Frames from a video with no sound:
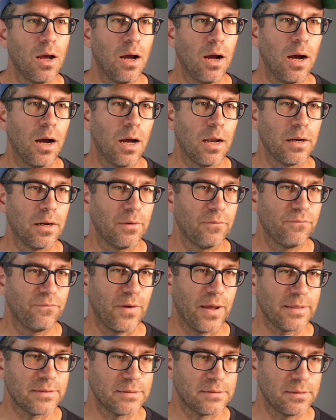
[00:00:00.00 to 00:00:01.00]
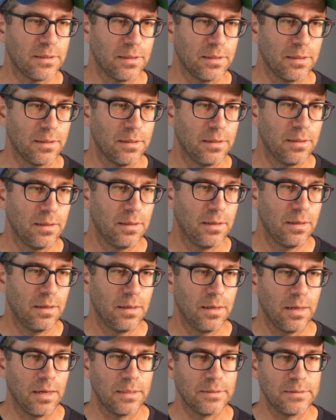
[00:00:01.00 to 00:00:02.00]
on FASTA
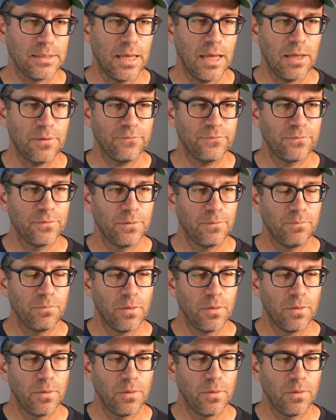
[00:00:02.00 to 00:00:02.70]
uh, df,